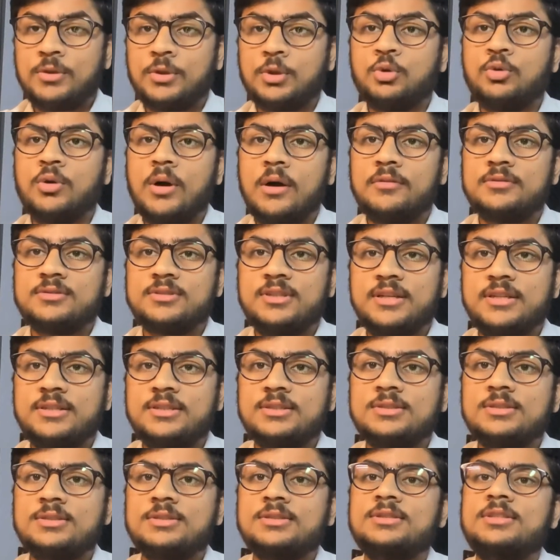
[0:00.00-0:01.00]
2 hours
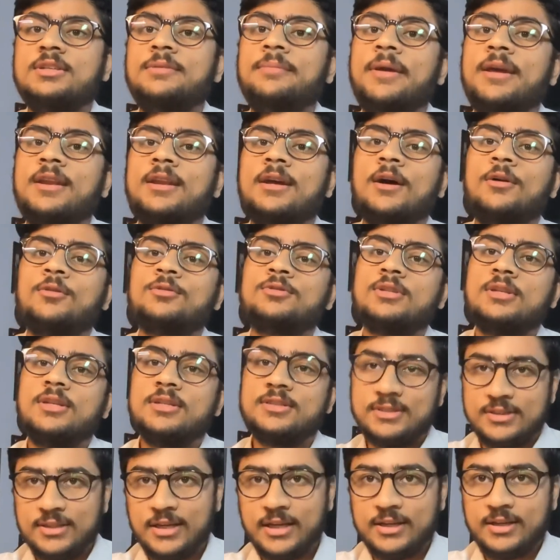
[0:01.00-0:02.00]
later, the main counsel
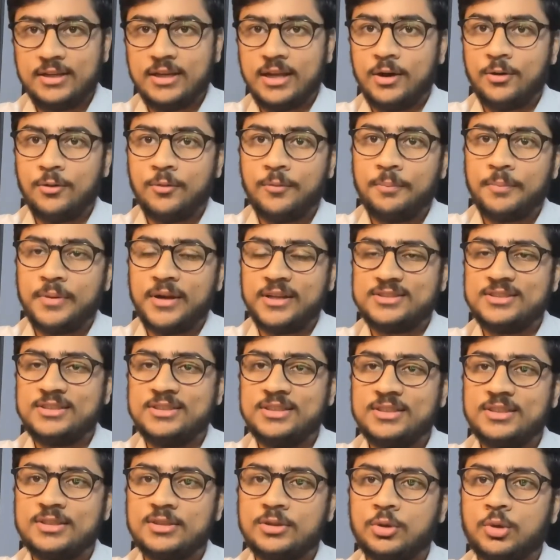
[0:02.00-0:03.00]
is then now
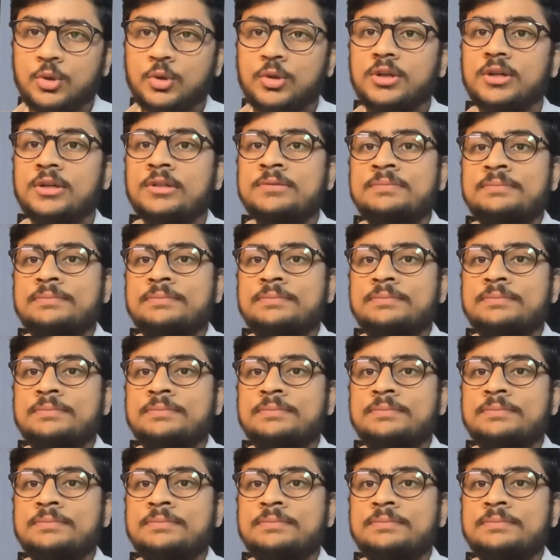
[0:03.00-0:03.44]
present in the court,